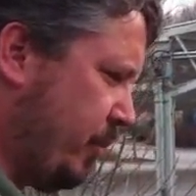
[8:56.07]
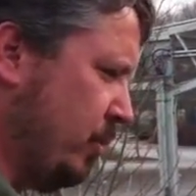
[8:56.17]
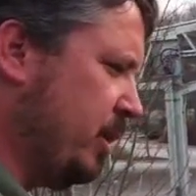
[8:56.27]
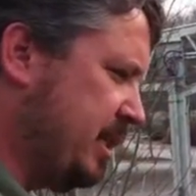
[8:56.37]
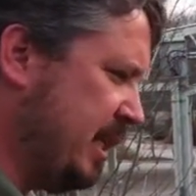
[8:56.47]

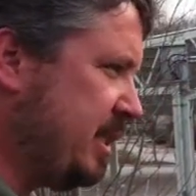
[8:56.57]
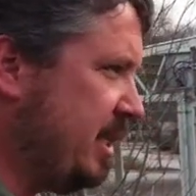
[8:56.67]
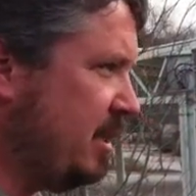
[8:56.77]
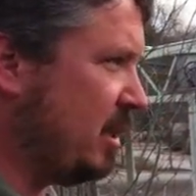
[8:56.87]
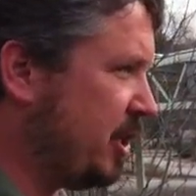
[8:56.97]
through
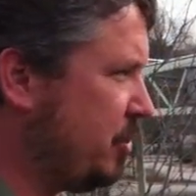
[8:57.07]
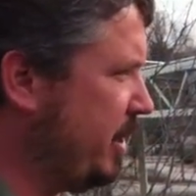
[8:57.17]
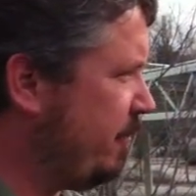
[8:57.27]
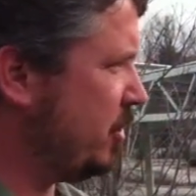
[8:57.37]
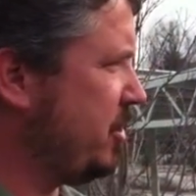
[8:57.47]
existing
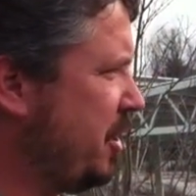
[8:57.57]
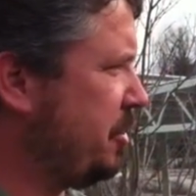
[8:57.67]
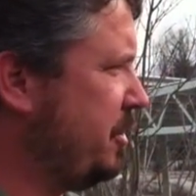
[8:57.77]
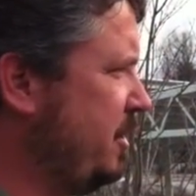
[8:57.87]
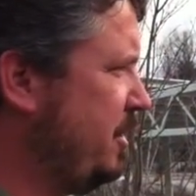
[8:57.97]
electrical
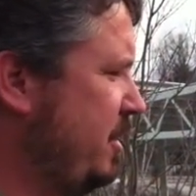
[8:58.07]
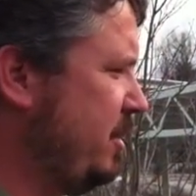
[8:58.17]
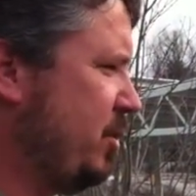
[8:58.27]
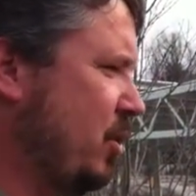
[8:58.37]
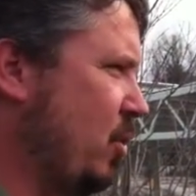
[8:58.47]
infrastructure.
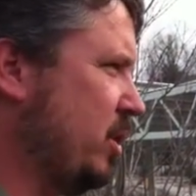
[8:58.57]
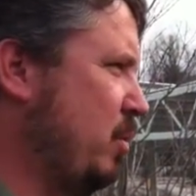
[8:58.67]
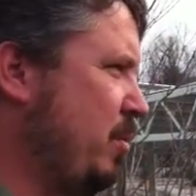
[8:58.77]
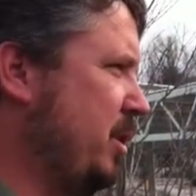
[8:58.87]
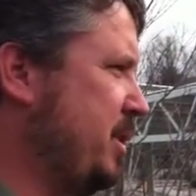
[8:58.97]
So of course,
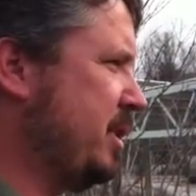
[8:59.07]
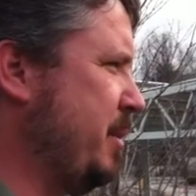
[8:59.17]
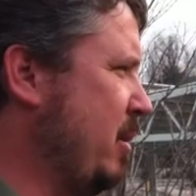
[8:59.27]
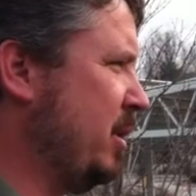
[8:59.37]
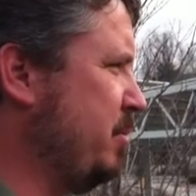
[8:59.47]
1.6
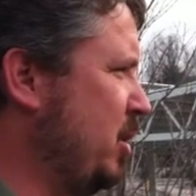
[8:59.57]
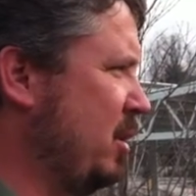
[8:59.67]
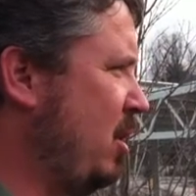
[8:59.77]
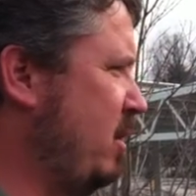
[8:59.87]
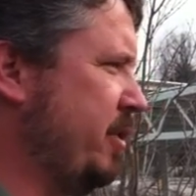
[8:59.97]
megawatts,
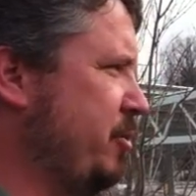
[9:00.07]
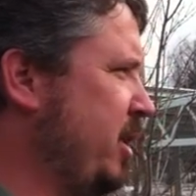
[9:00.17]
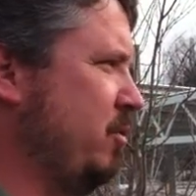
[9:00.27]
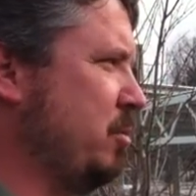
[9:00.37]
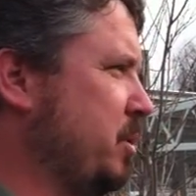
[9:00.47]
all our
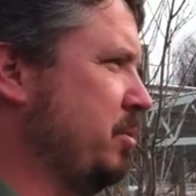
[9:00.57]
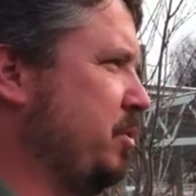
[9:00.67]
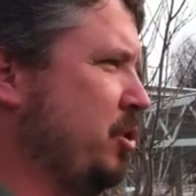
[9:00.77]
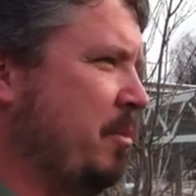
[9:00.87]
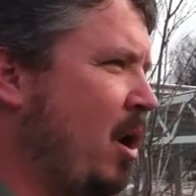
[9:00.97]
transformers were
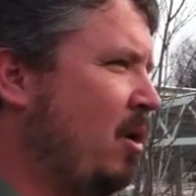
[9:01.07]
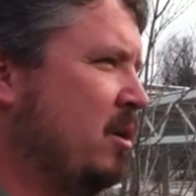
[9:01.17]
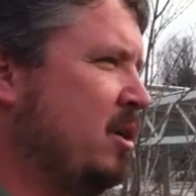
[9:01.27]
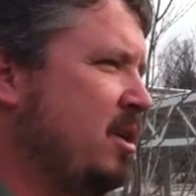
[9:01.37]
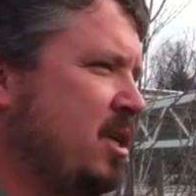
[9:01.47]
too small.
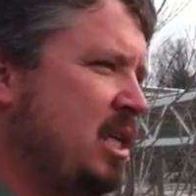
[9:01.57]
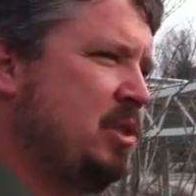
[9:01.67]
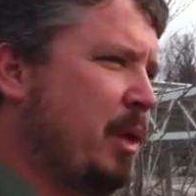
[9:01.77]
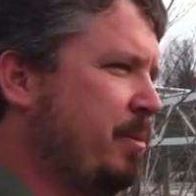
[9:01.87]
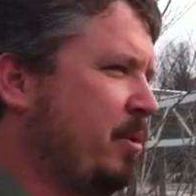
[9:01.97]

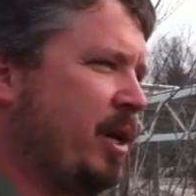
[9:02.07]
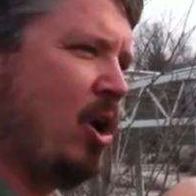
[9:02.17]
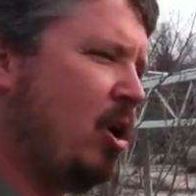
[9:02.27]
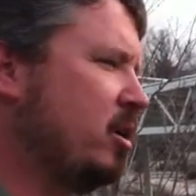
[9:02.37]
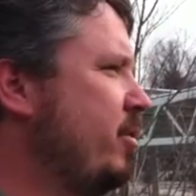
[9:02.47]
So we
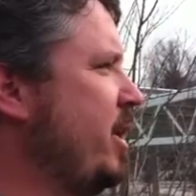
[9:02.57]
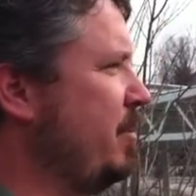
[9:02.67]
upgraded all our